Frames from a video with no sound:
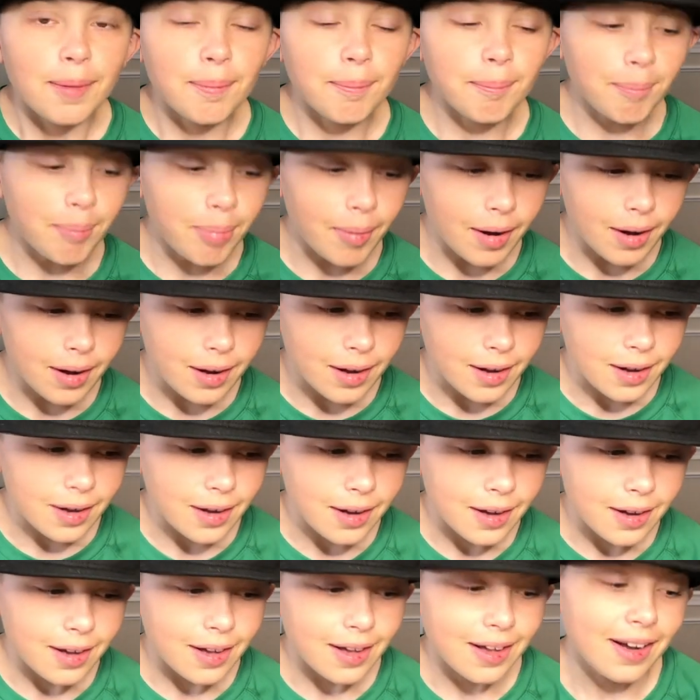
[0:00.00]
Which we
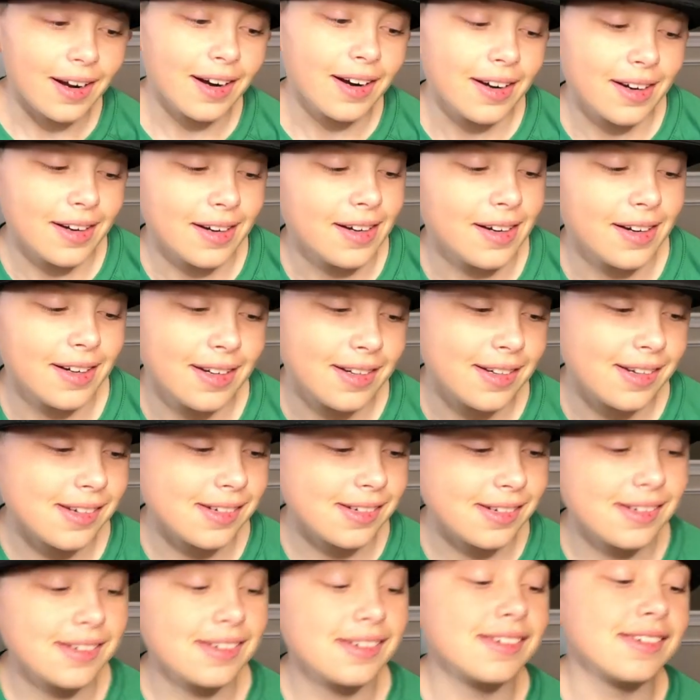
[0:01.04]
kind of expected that, right?
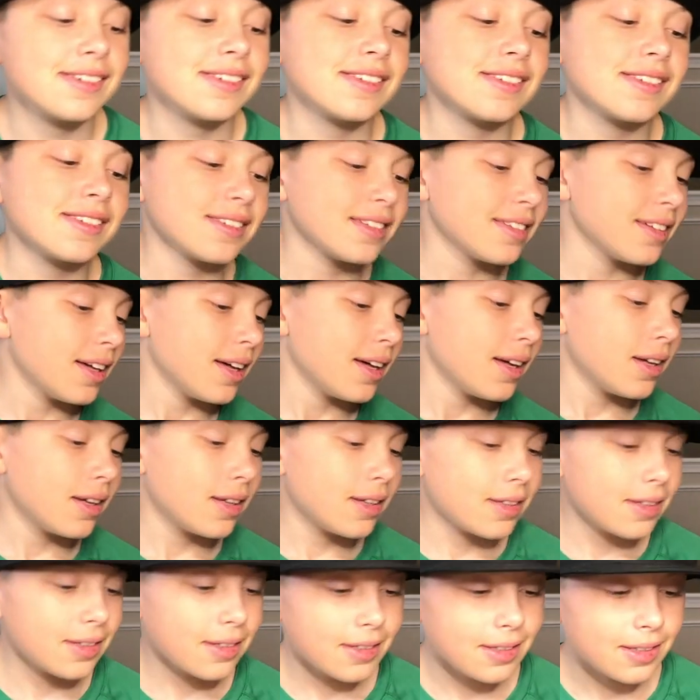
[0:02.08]
So what are we
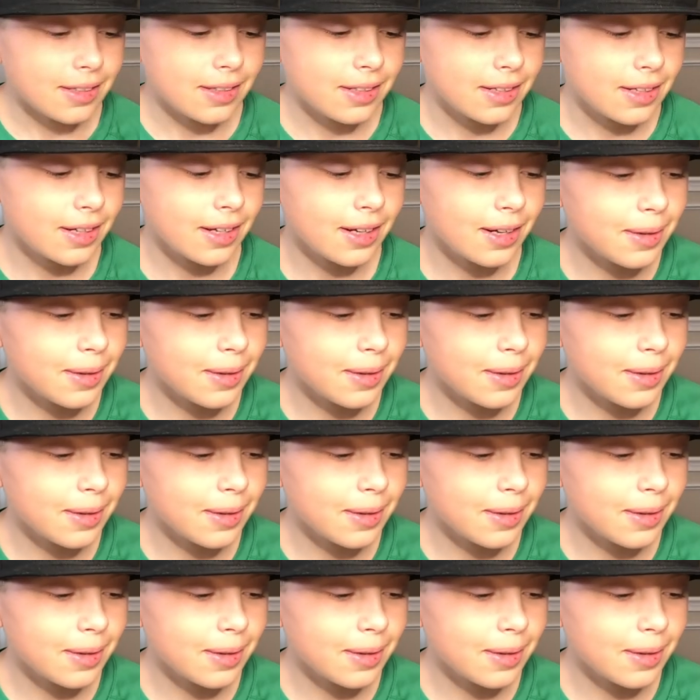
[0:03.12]
gonna do now?